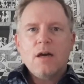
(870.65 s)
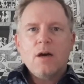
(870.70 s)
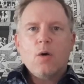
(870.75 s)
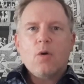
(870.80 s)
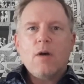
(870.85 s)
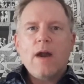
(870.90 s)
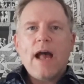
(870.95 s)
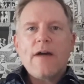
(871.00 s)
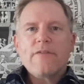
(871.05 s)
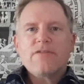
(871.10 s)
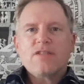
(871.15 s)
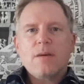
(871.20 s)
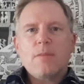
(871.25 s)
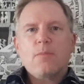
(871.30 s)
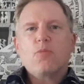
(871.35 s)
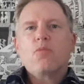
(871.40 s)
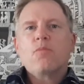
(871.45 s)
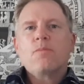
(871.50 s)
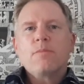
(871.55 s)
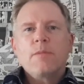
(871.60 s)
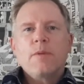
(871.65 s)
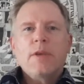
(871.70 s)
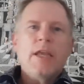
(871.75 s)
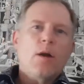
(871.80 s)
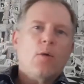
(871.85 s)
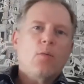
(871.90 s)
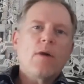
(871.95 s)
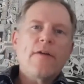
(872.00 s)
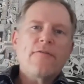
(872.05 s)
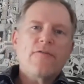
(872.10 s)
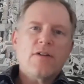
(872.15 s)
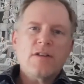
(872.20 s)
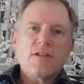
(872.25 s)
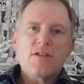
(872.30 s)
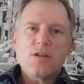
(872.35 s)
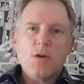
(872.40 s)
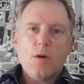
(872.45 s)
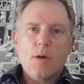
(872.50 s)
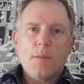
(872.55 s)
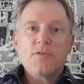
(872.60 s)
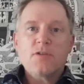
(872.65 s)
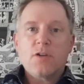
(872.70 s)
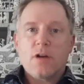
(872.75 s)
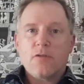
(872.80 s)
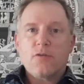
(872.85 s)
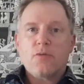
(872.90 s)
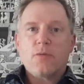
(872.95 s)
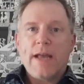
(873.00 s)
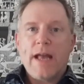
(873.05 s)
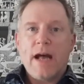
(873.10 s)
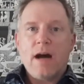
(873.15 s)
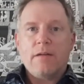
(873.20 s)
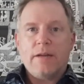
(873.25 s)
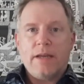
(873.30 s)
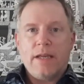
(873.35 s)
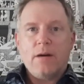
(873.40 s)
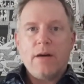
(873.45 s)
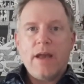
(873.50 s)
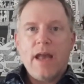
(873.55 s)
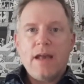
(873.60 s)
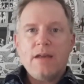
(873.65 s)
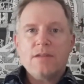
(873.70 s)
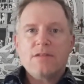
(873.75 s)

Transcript: or have some, reference to observed reality, okay?